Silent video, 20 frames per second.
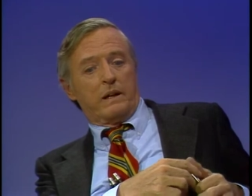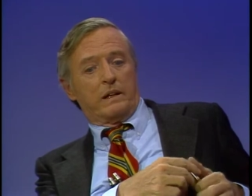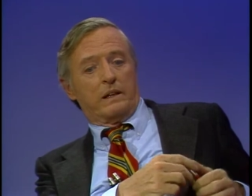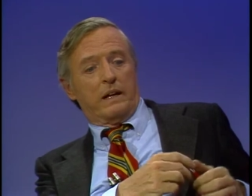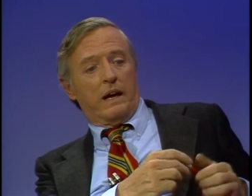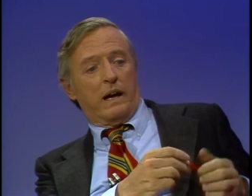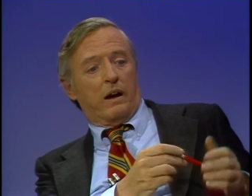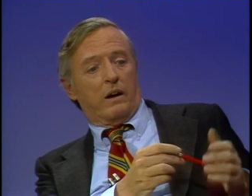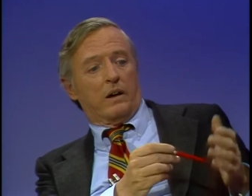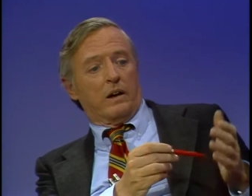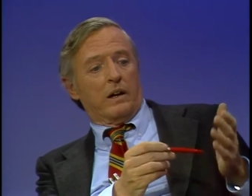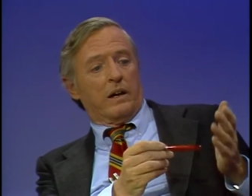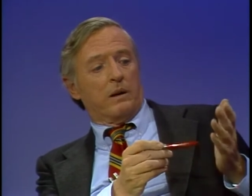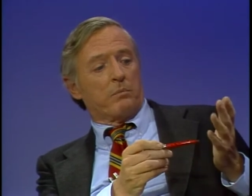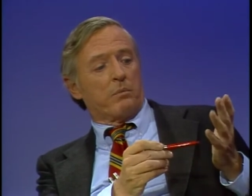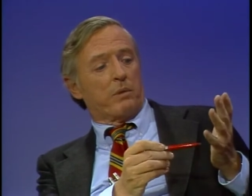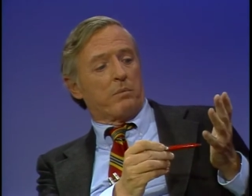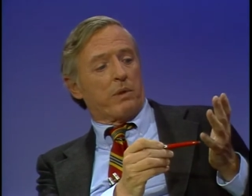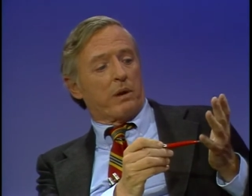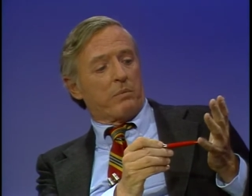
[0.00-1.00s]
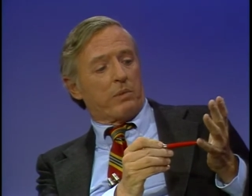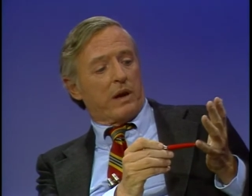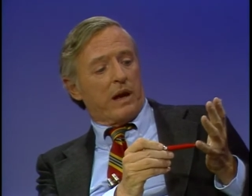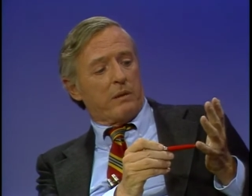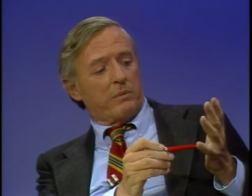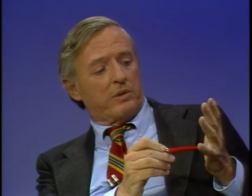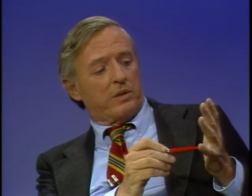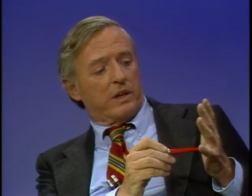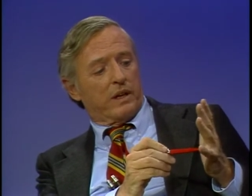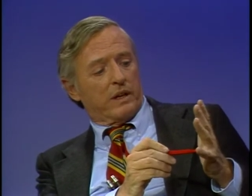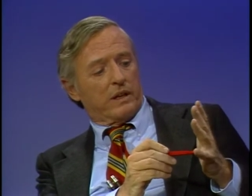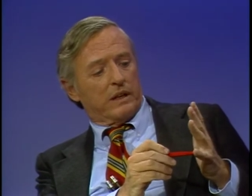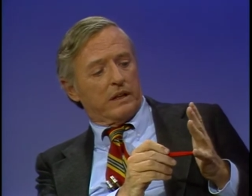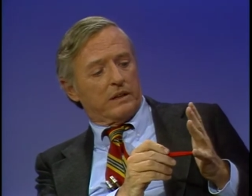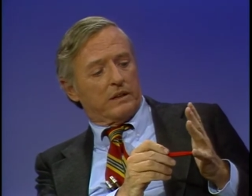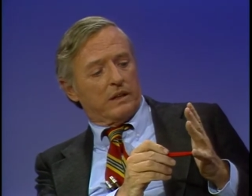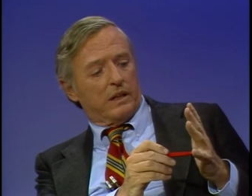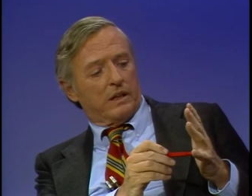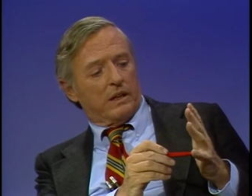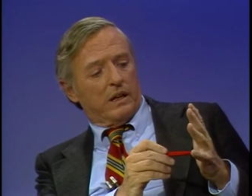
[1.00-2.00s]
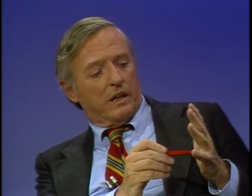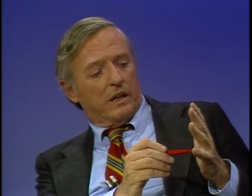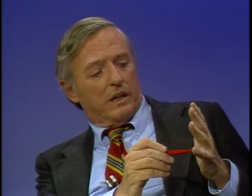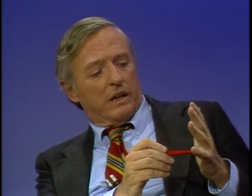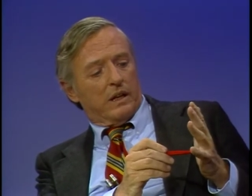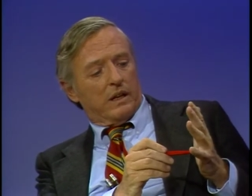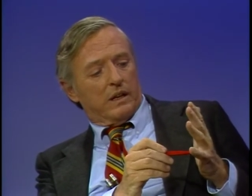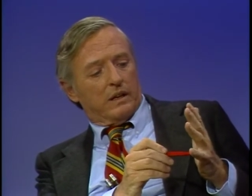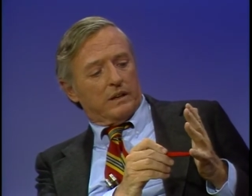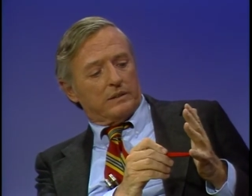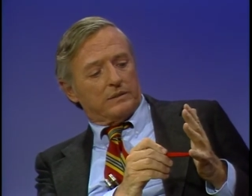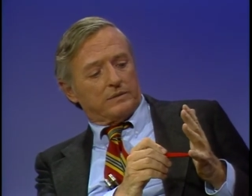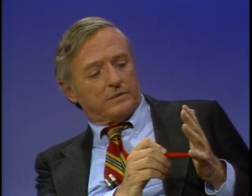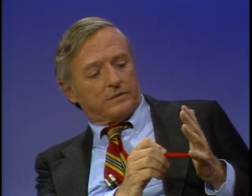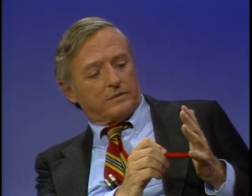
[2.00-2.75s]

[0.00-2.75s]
Now, but, but, but I'm saying that... Yes, that uh, poses dangers.